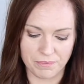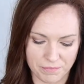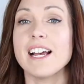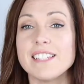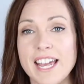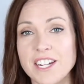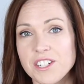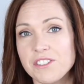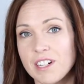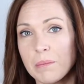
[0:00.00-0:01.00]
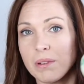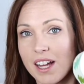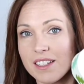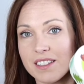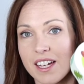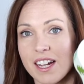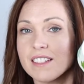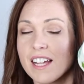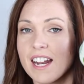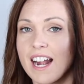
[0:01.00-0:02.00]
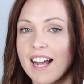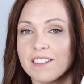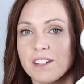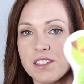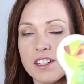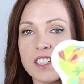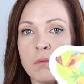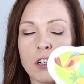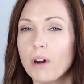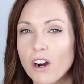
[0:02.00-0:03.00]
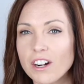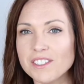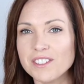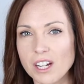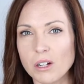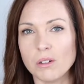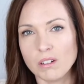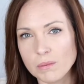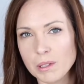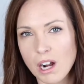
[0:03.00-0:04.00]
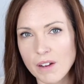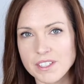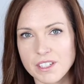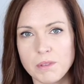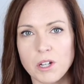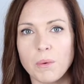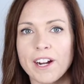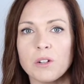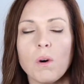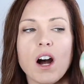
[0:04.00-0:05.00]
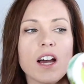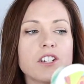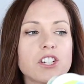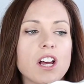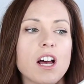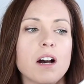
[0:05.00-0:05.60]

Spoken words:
It says ages 3 to plus. Like I said, it has those little small parts, so obviously be aware and watch.